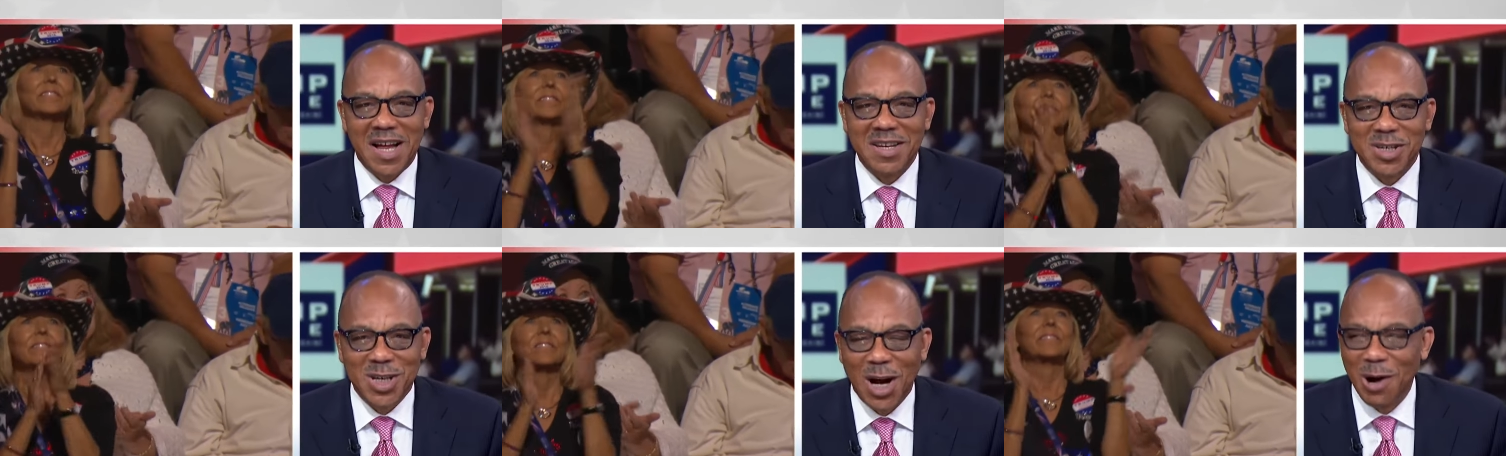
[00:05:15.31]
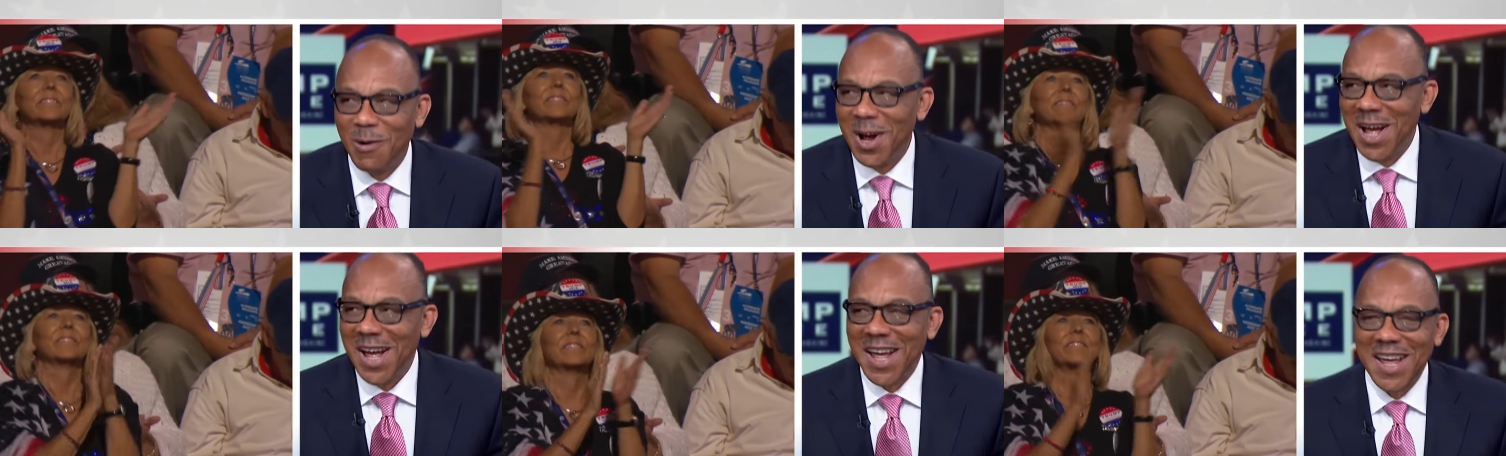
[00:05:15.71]
Speaker 1: done. Well, I learned so
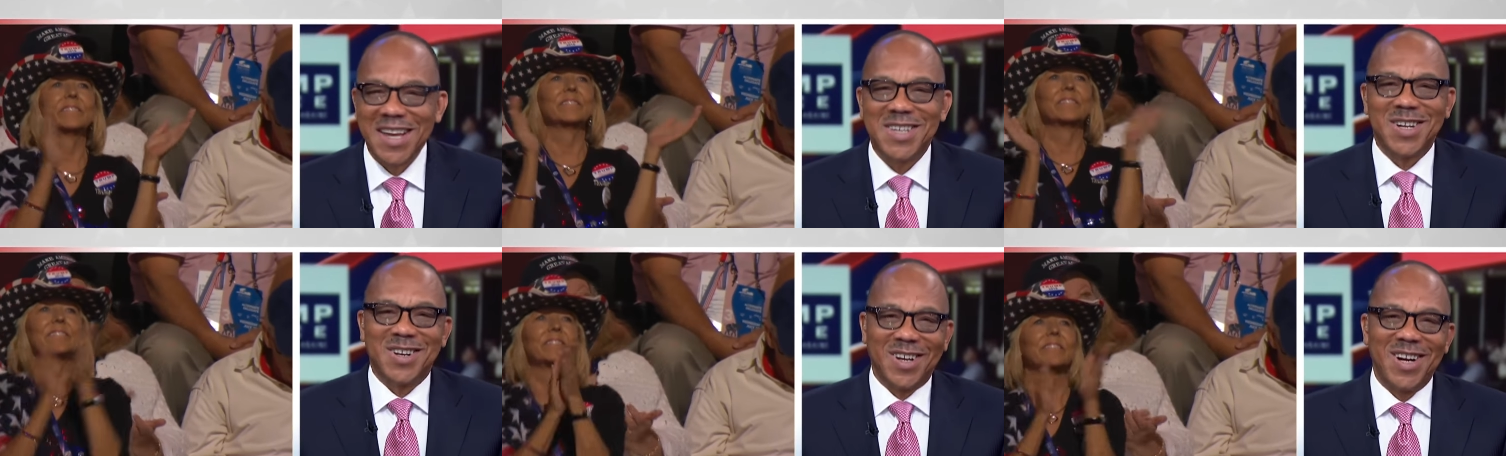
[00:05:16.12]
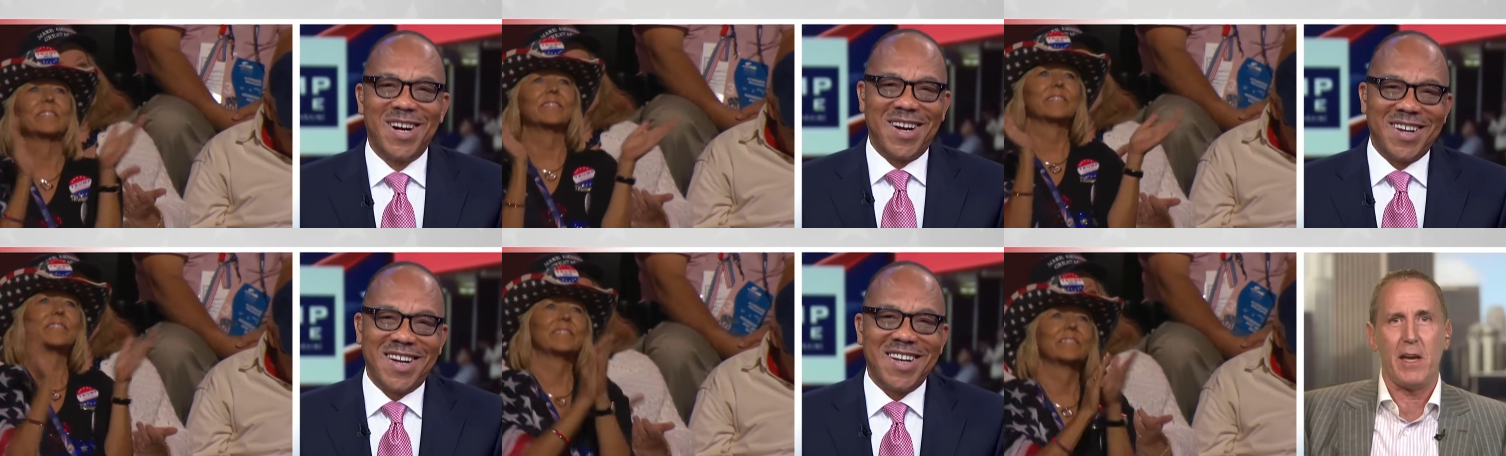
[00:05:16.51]
journalism at clear. your
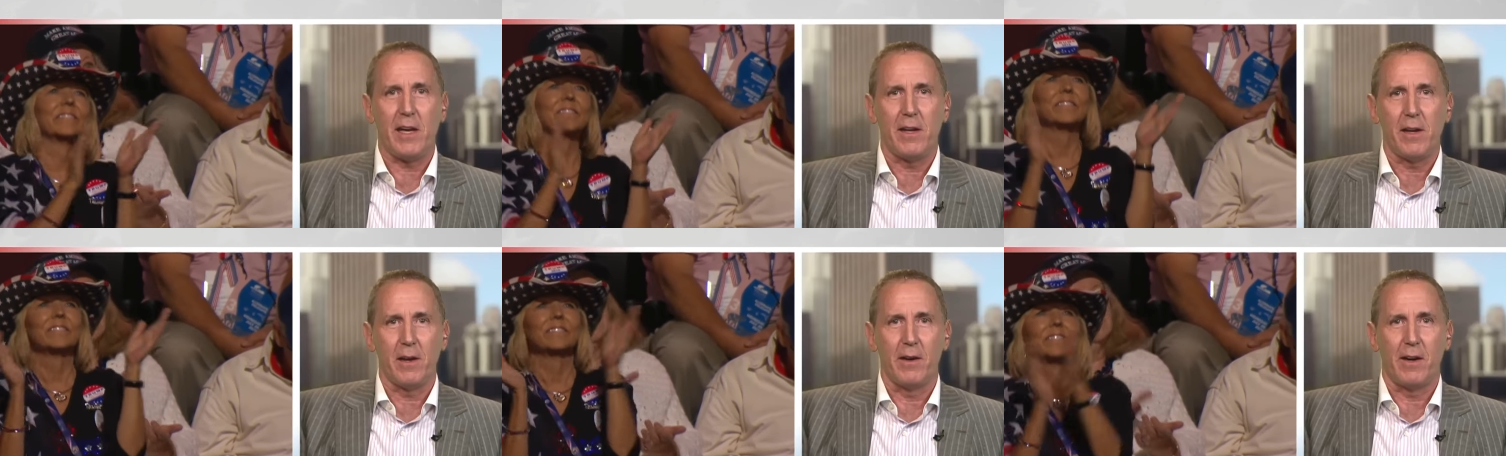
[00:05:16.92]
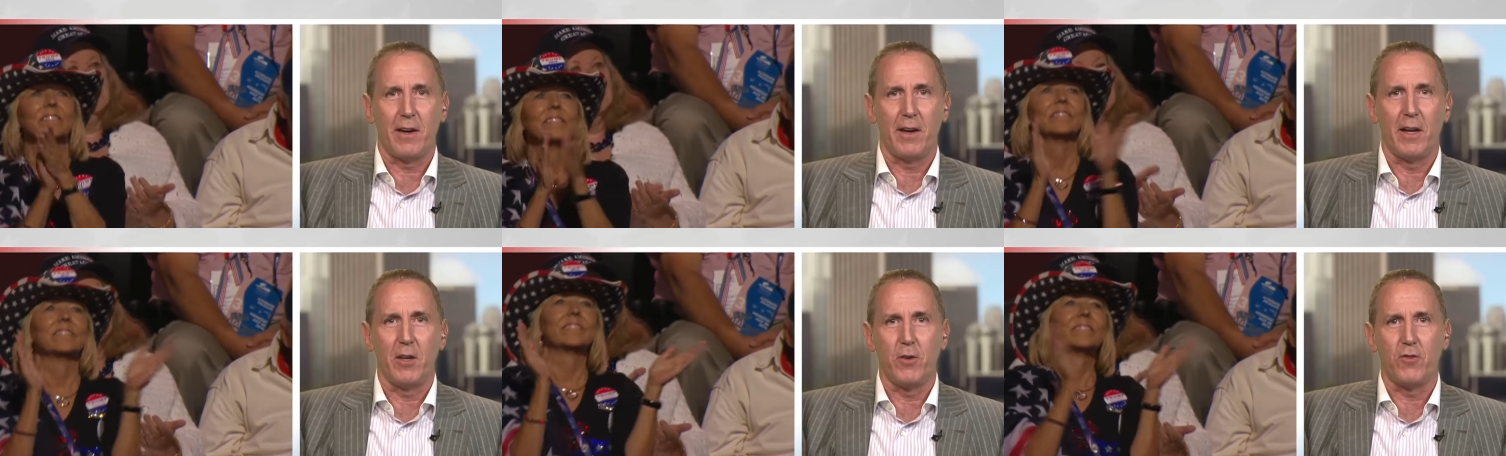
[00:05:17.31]
knee,
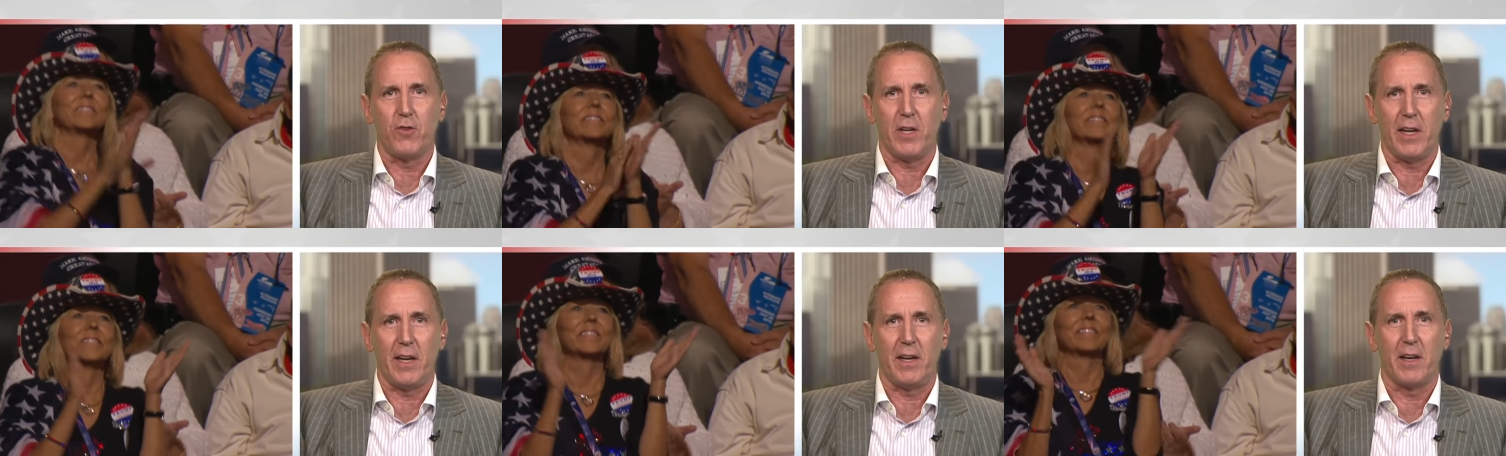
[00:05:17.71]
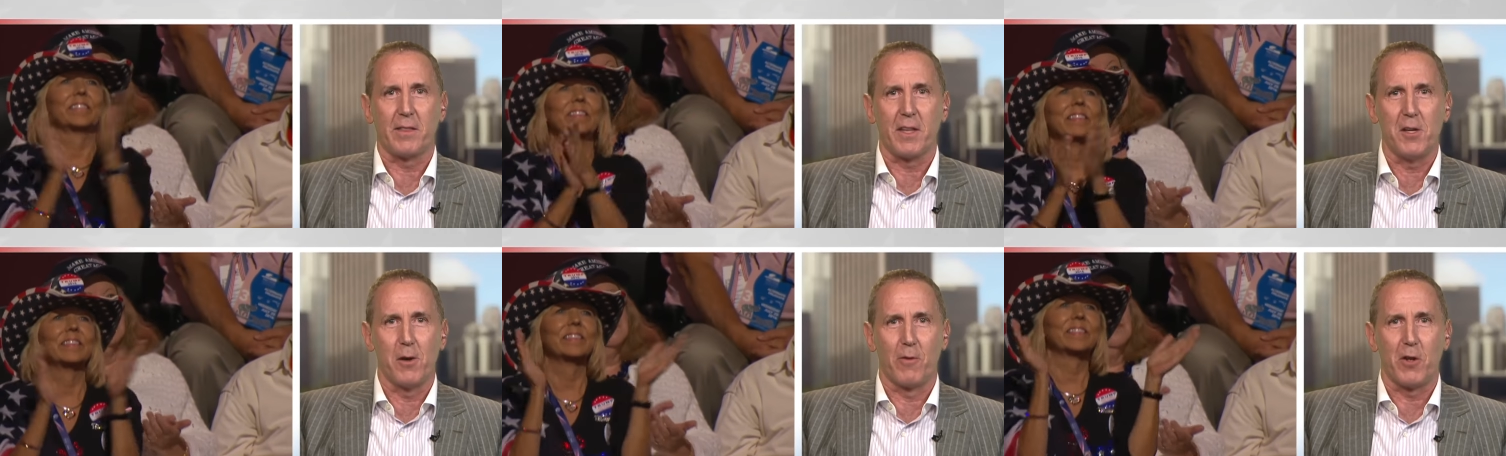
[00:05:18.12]
uh, Gene, at the
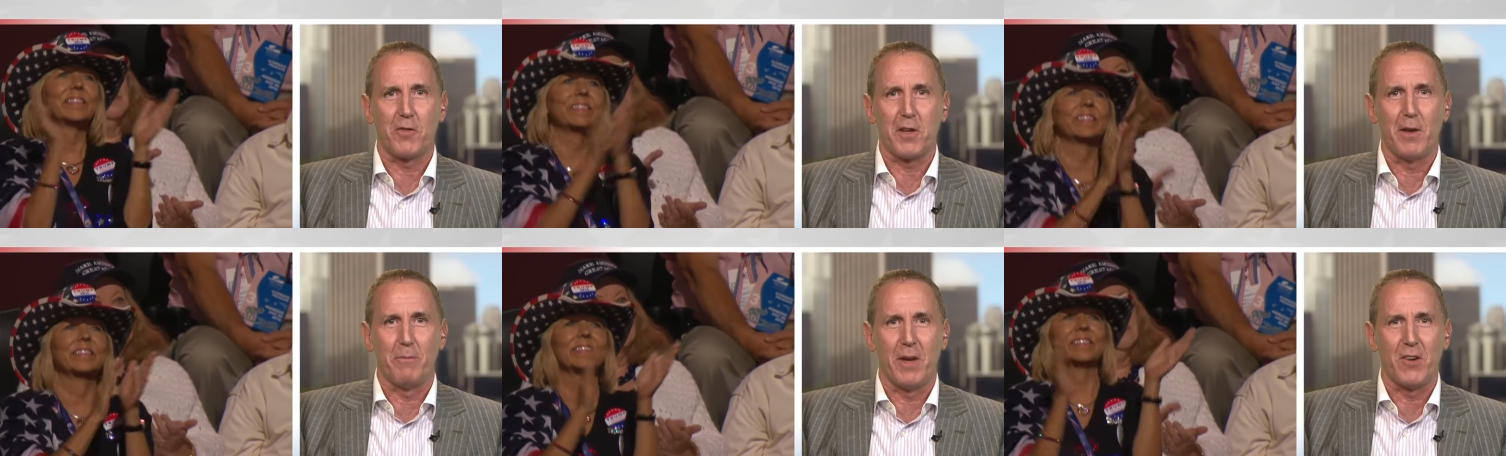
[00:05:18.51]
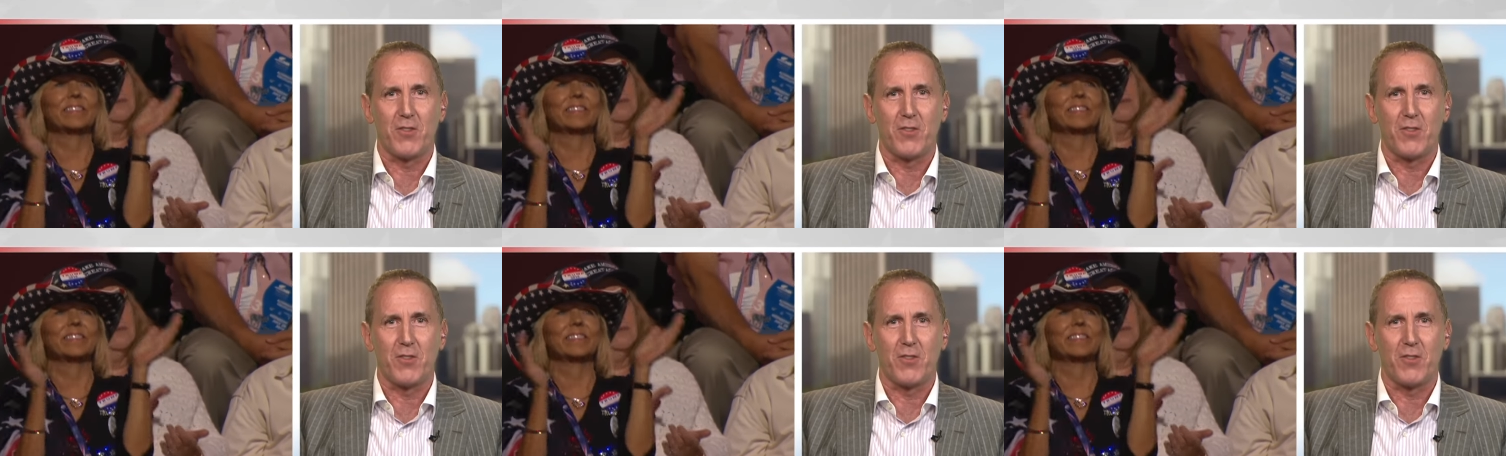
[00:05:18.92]
University of